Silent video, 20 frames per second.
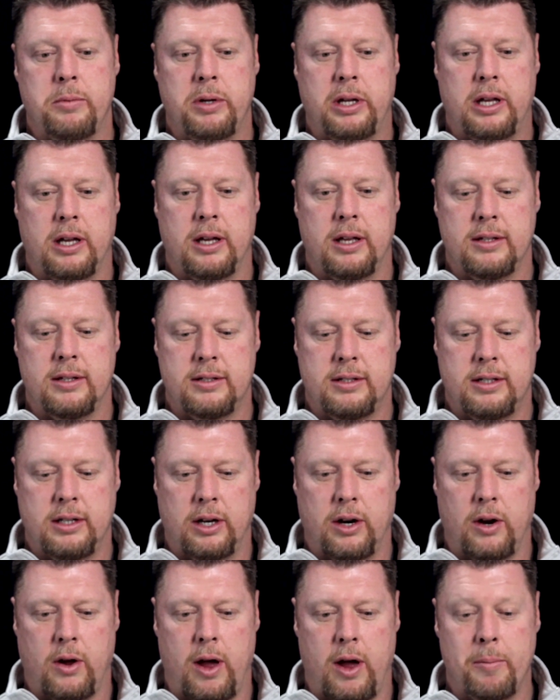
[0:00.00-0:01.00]
Because
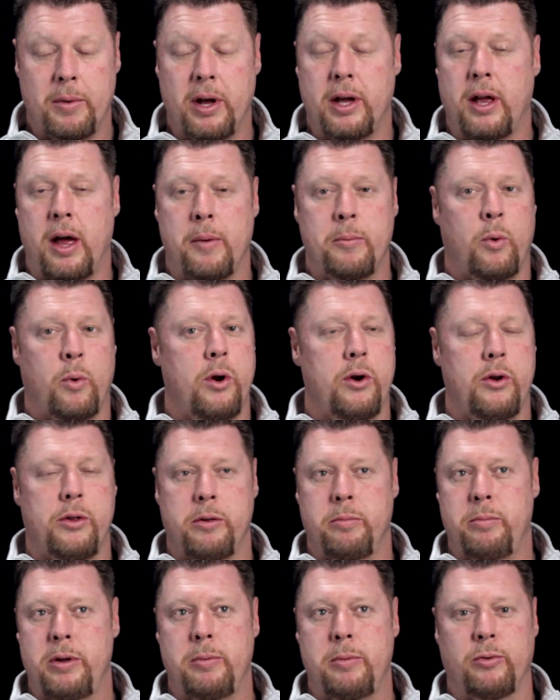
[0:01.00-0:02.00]
I'm one
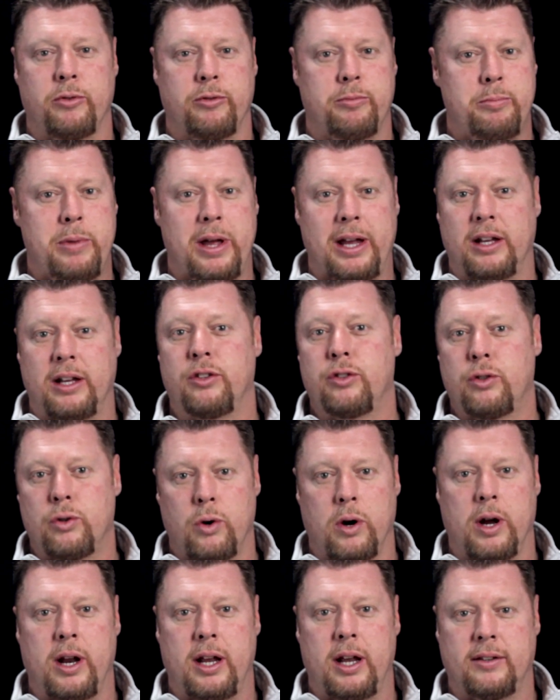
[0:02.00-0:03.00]
of the people's biggest
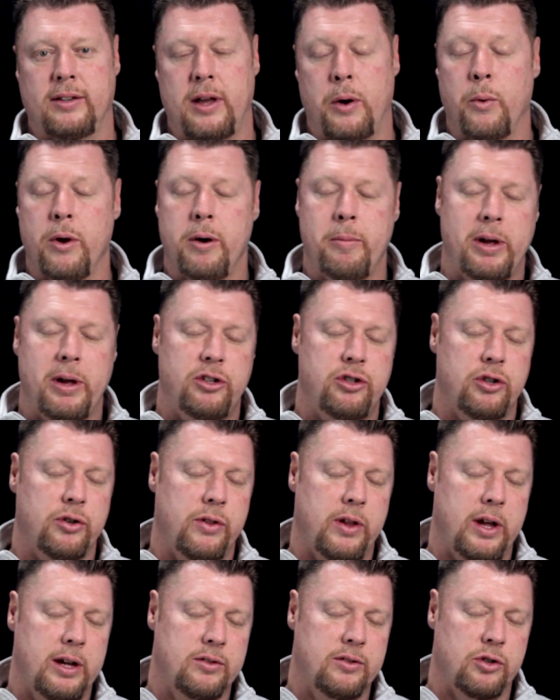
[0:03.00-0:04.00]
critics. I want to make
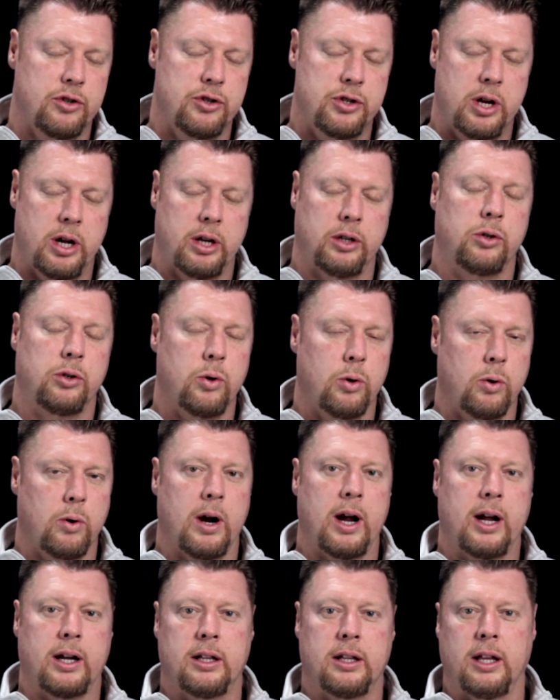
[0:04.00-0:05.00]
sure things are done
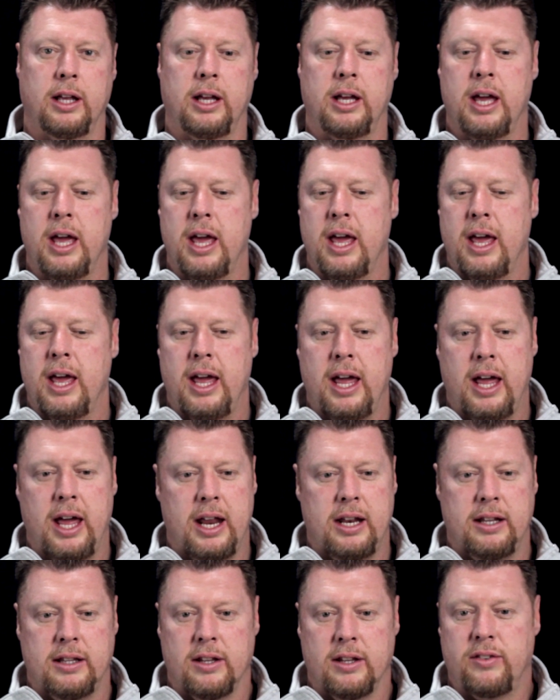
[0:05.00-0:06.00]
correctly,
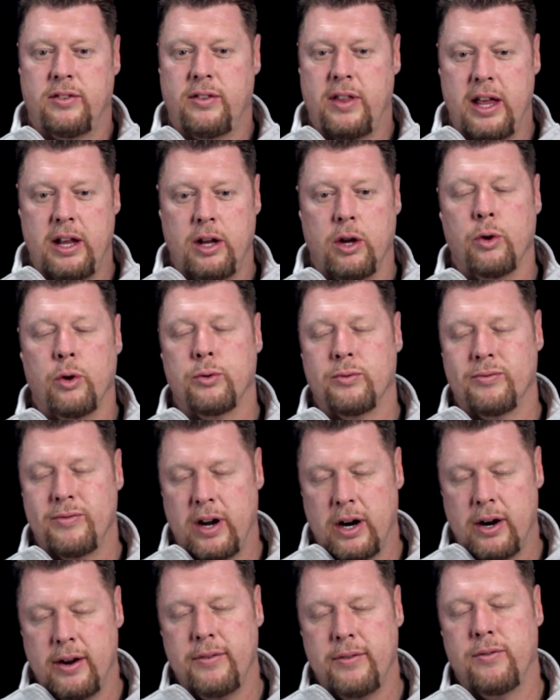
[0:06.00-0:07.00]
and this thing goes
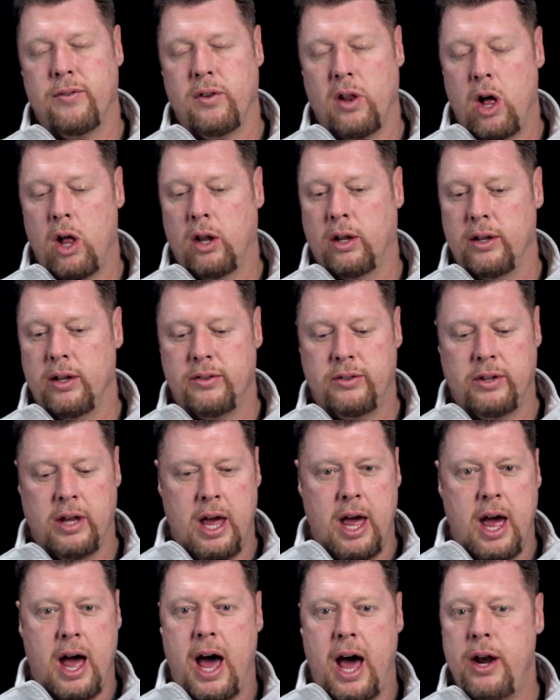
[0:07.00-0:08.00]
very flawless.
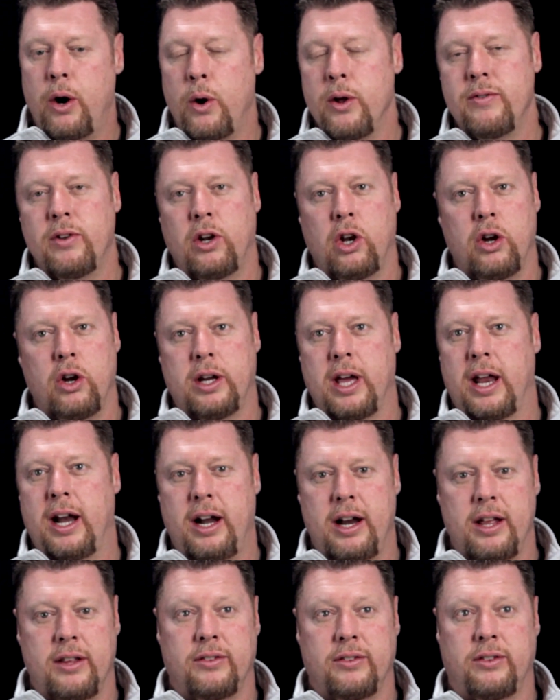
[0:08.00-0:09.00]
I don't even look at
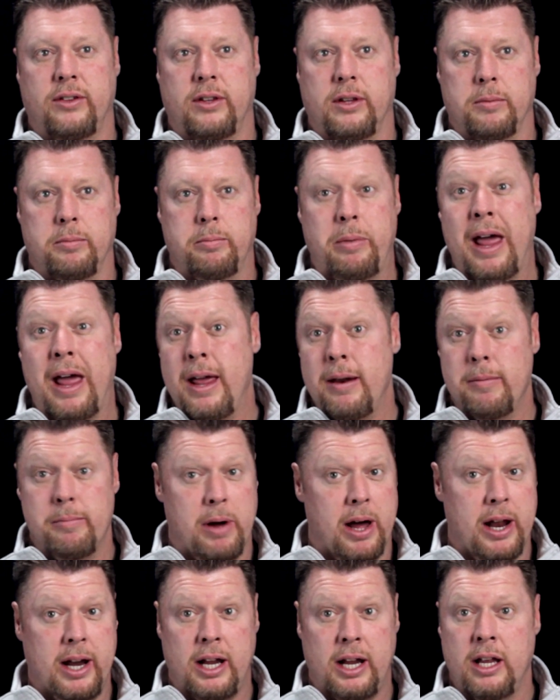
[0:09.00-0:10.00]
it as
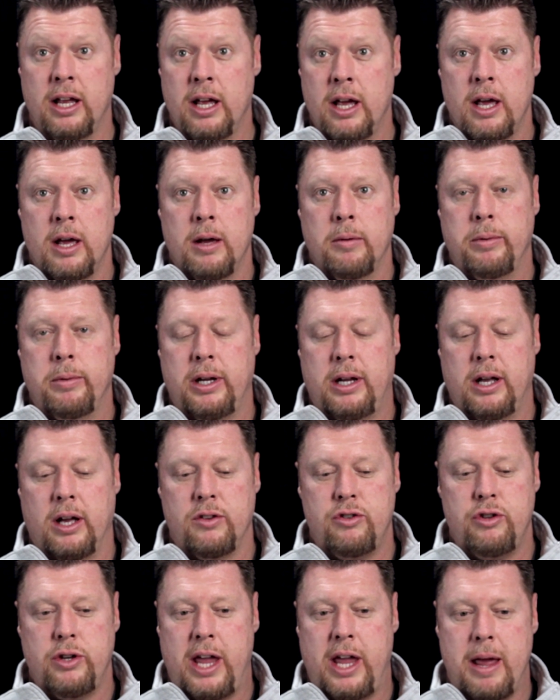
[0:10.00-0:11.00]
paying money,
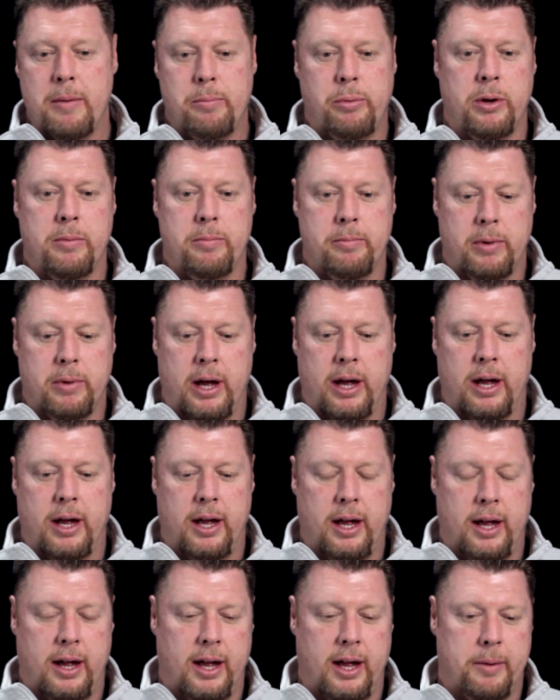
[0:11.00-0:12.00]
because you can't put
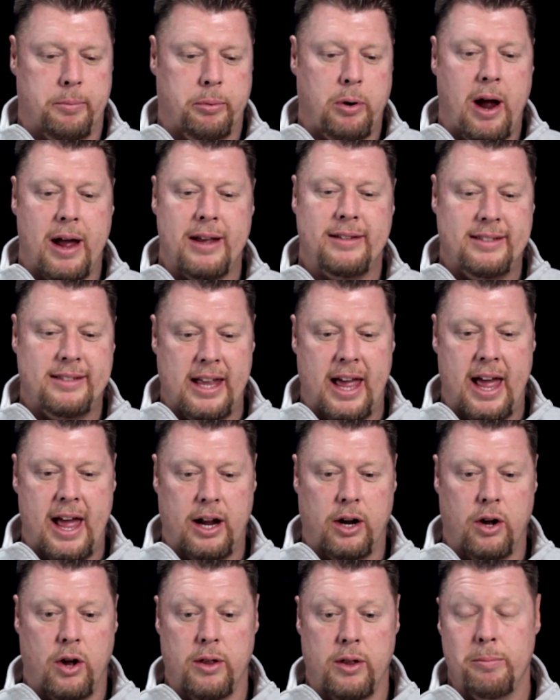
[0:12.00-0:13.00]
a price
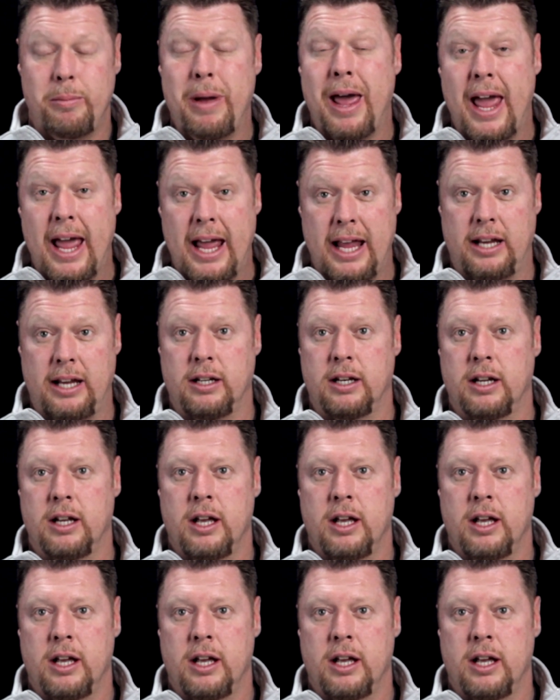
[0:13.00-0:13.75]
tag on pain.